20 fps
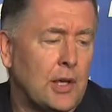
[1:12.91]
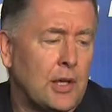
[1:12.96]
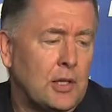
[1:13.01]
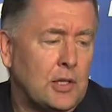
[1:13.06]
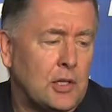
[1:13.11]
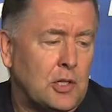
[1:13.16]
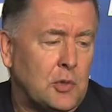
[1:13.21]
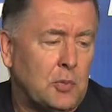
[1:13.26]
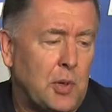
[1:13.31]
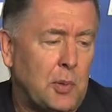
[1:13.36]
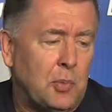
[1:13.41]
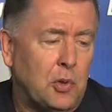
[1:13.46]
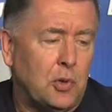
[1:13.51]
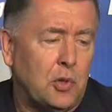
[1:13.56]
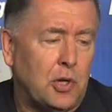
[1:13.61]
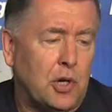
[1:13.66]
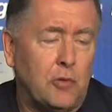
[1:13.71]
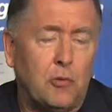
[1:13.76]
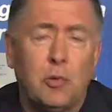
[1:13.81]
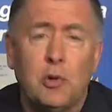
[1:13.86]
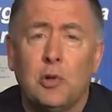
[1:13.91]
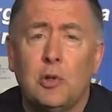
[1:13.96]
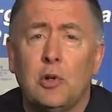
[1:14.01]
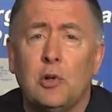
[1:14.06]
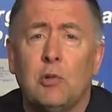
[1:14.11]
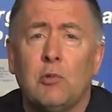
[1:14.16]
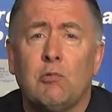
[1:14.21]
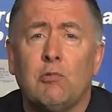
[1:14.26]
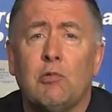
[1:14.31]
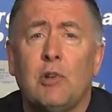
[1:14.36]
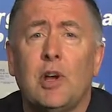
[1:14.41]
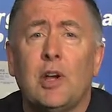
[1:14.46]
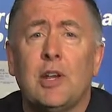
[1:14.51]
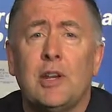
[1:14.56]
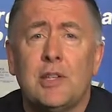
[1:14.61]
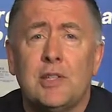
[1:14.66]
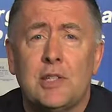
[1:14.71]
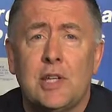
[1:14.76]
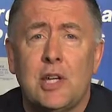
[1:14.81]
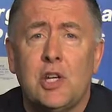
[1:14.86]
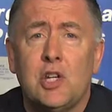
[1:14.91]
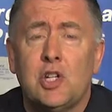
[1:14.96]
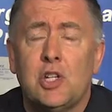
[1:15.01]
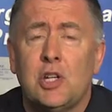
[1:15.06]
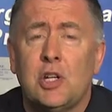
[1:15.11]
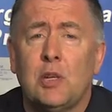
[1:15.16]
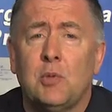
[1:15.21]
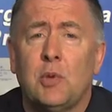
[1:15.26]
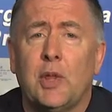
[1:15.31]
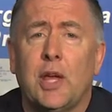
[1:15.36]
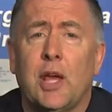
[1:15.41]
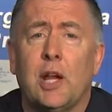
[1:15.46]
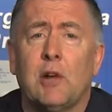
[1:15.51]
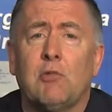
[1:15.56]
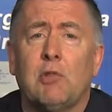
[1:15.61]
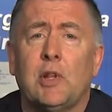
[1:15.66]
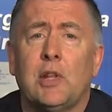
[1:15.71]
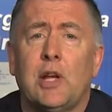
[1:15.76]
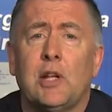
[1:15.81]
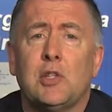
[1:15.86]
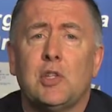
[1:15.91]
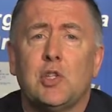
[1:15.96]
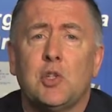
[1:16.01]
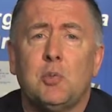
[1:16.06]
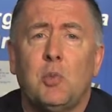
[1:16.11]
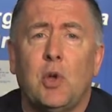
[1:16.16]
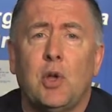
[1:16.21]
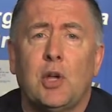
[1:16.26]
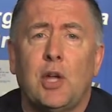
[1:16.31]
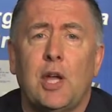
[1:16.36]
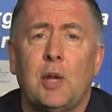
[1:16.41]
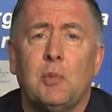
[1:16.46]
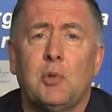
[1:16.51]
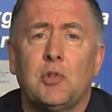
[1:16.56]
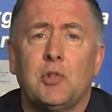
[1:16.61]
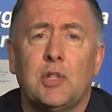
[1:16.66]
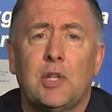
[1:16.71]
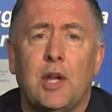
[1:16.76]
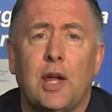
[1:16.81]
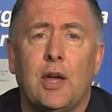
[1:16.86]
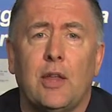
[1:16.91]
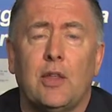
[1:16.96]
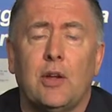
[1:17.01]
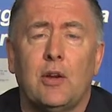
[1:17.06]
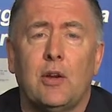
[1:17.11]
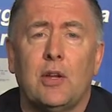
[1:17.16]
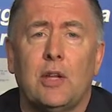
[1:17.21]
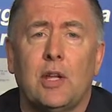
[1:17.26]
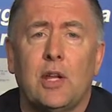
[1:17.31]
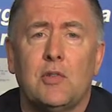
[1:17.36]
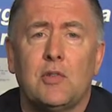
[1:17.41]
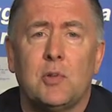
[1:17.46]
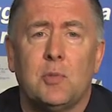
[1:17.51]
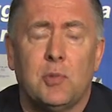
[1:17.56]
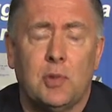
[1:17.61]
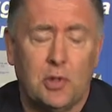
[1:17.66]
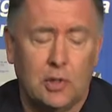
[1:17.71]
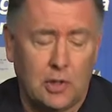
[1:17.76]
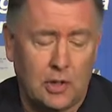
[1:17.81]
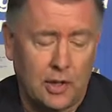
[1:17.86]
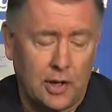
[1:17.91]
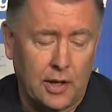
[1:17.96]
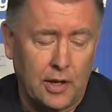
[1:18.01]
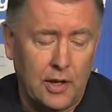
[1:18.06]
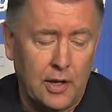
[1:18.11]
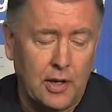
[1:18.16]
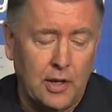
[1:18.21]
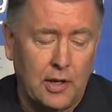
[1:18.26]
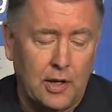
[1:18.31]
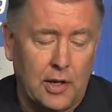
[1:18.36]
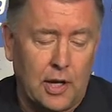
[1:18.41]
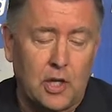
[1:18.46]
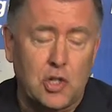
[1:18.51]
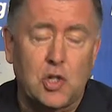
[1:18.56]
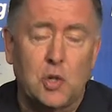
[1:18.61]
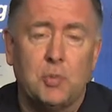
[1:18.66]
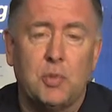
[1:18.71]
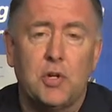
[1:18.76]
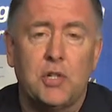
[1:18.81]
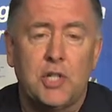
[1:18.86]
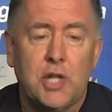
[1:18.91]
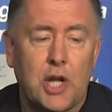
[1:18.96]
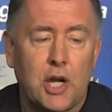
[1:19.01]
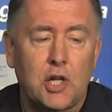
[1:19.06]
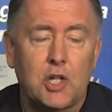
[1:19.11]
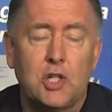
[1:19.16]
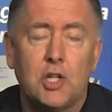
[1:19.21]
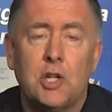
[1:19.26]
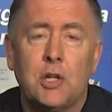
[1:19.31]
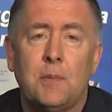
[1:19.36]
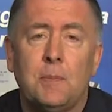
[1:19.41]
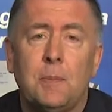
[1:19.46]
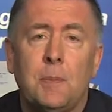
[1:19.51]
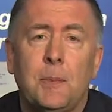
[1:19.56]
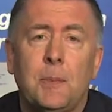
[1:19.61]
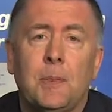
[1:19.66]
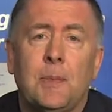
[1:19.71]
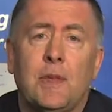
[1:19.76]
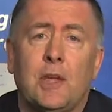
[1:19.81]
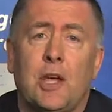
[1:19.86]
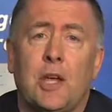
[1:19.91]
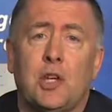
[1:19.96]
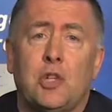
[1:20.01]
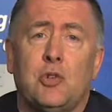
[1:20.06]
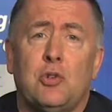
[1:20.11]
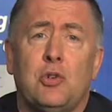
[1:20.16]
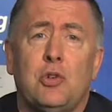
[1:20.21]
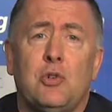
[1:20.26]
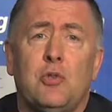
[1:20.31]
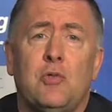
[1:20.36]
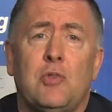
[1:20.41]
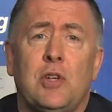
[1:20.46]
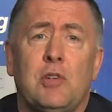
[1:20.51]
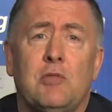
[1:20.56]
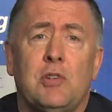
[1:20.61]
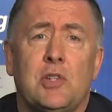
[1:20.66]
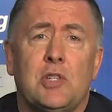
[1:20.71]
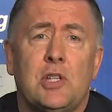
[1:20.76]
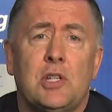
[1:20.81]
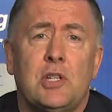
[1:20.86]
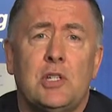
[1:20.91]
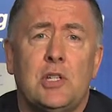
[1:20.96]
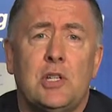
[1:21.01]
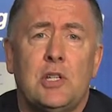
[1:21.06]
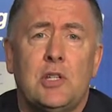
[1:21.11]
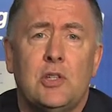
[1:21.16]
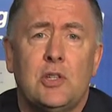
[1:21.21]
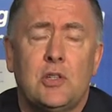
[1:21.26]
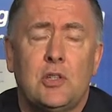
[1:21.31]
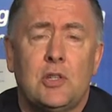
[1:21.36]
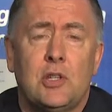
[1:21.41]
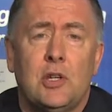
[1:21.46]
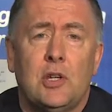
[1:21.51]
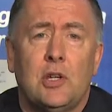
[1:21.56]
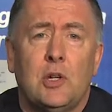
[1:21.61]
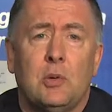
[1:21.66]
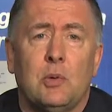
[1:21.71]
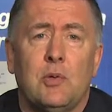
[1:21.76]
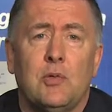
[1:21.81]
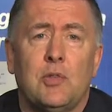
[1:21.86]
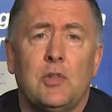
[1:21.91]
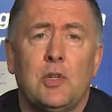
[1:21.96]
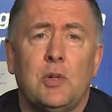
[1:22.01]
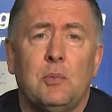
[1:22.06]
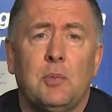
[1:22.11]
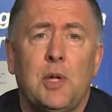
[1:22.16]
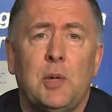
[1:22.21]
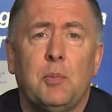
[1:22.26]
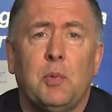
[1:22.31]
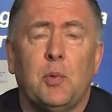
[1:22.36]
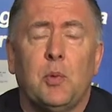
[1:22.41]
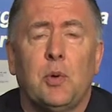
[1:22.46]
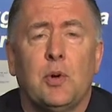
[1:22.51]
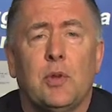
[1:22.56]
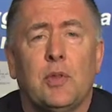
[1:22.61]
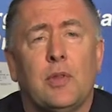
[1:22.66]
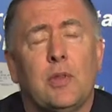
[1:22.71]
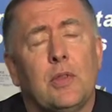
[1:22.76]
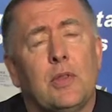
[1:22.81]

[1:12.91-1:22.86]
Sometimes people are looking for a little ruggedization where they got to run lots of small cables together and it gives them a little extra protection, extra UV resistance. We've seen people where,